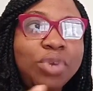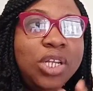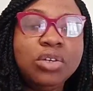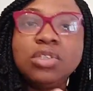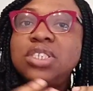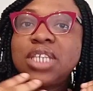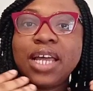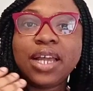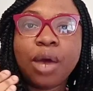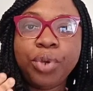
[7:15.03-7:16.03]
really
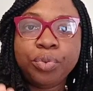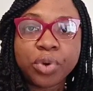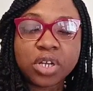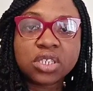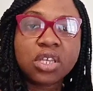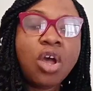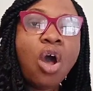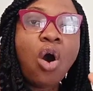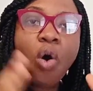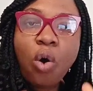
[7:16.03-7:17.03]
understand how it works.
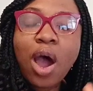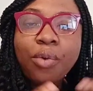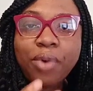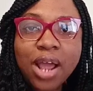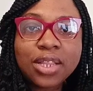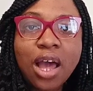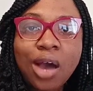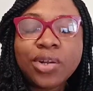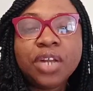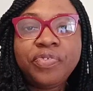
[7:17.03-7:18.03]
Or
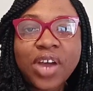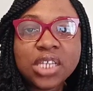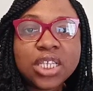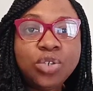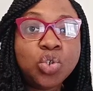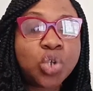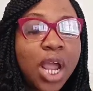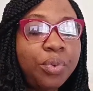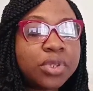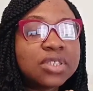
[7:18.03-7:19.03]
rather, I would advise that you
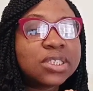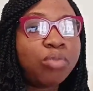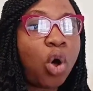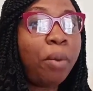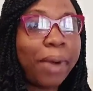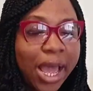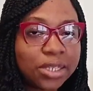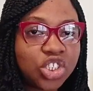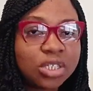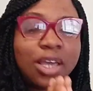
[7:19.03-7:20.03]
try with a small
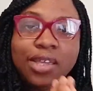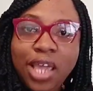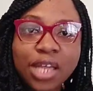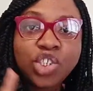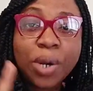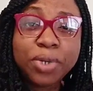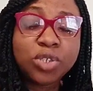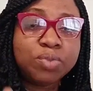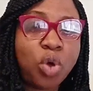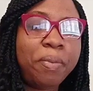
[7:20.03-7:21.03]
batch. Yeah, try
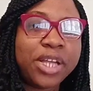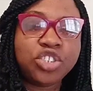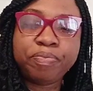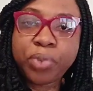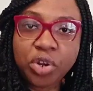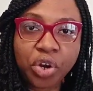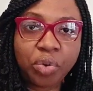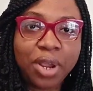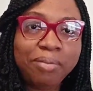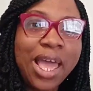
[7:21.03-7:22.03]
with a small batch of
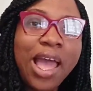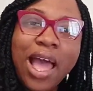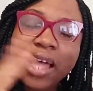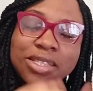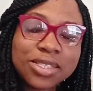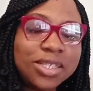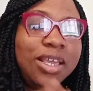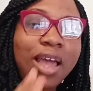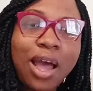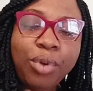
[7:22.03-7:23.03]
buttercream and
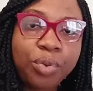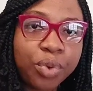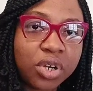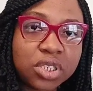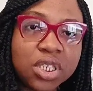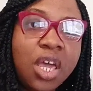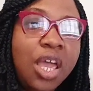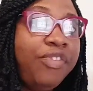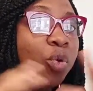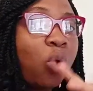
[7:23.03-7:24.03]
see how it works.
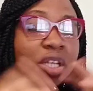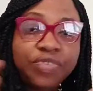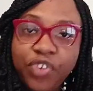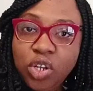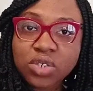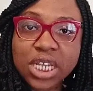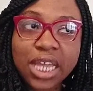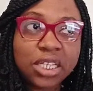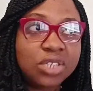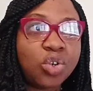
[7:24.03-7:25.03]
If you watch
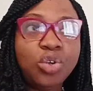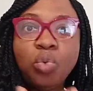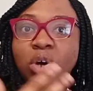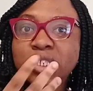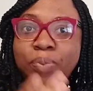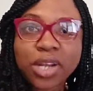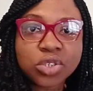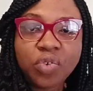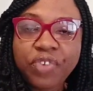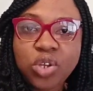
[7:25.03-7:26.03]
videos like this or you watch
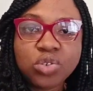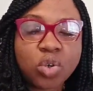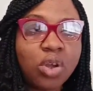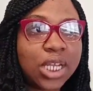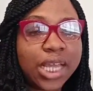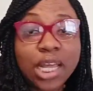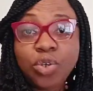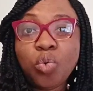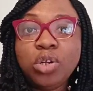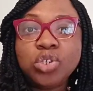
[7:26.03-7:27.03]
practical videos
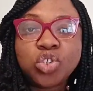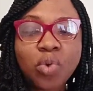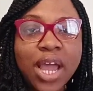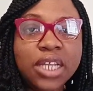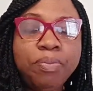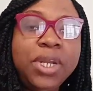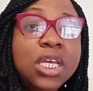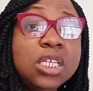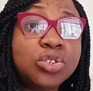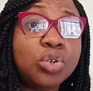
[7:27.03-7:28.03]
online and you want to try,
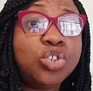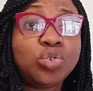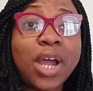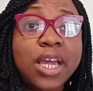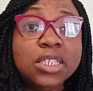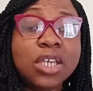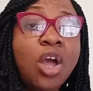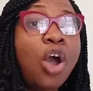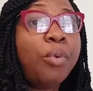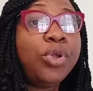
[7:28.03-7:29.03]
please don't try
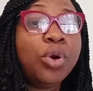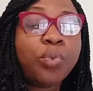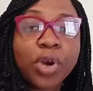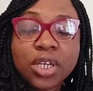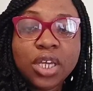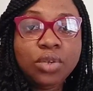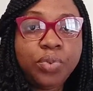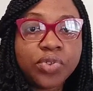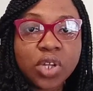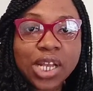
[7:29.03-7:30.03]
it when you're
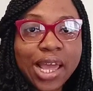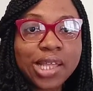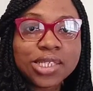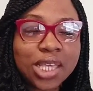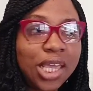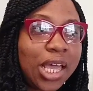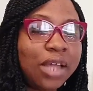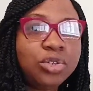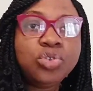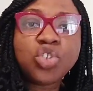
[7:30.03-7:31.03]
working with a client's
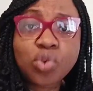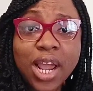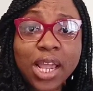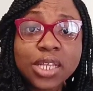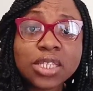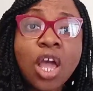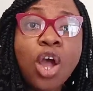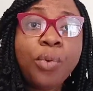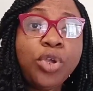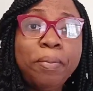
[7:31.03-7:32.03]
cake, and don't try it
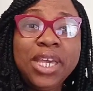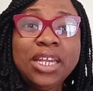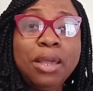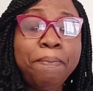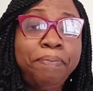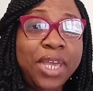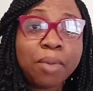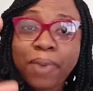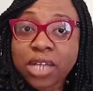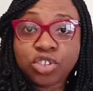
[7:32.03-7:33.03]
when you're making a
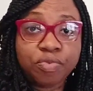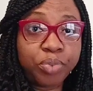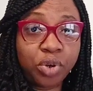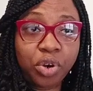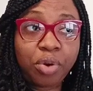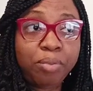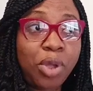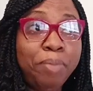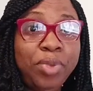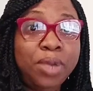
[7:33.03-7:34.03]
big batch of
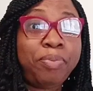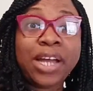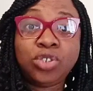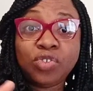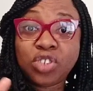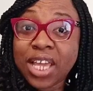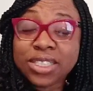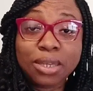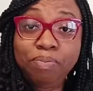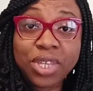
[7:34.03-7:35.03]
buttercream or a big batch of
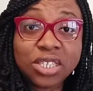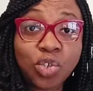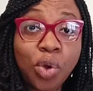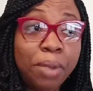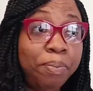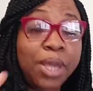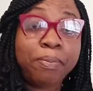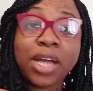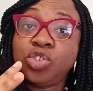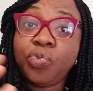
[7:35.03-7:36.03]
SMBC or a
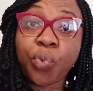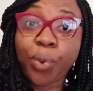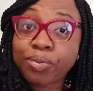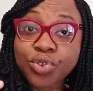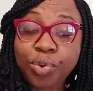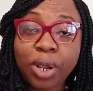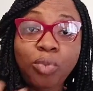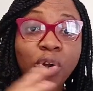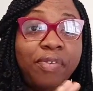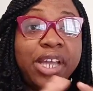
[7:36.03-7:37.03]
big batch of whipped
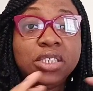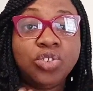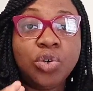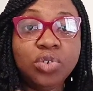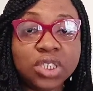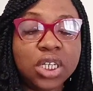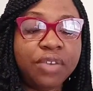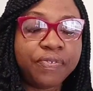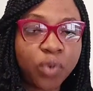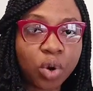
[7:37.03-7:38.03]
cream, whatever it is you're
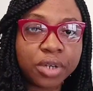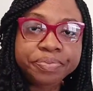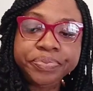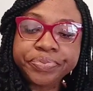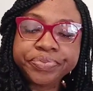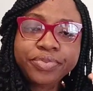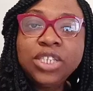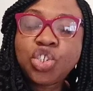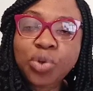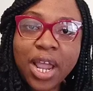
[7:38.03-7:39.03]
using it for.
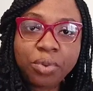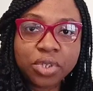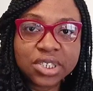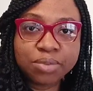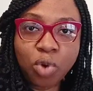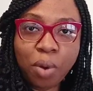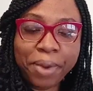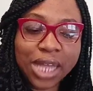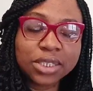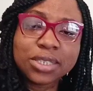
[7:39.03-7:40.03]
Please try with a
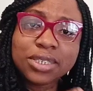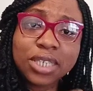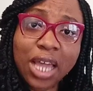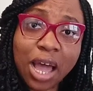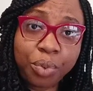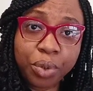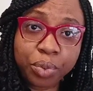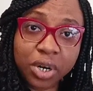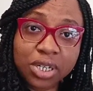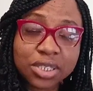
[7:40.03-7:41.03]
small batch. See how
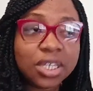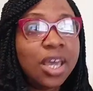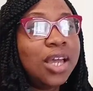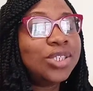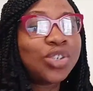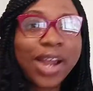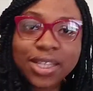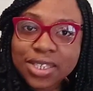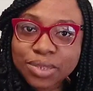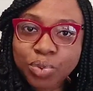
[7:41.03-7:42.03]
it works.
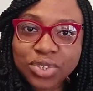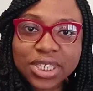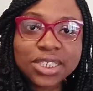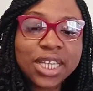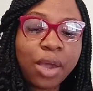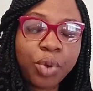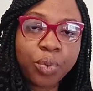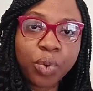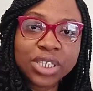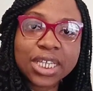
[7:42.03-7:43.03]
Try this process. See how
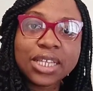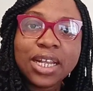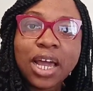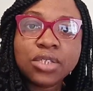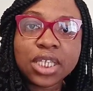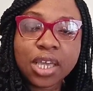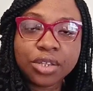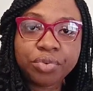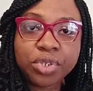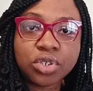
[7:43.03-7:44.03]
it works and then how to
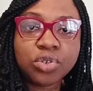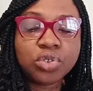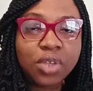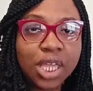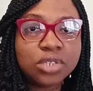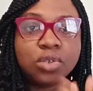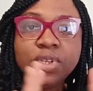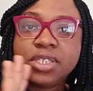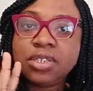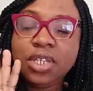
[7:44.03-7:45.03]
get the results. Okay.
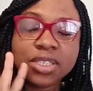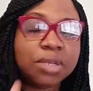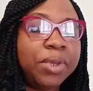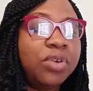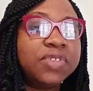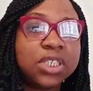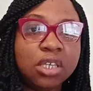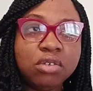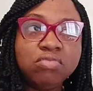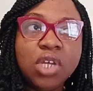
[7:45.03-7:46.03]
So it needs a bit of
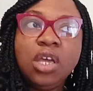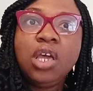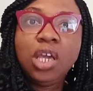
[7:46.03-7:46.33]
skill.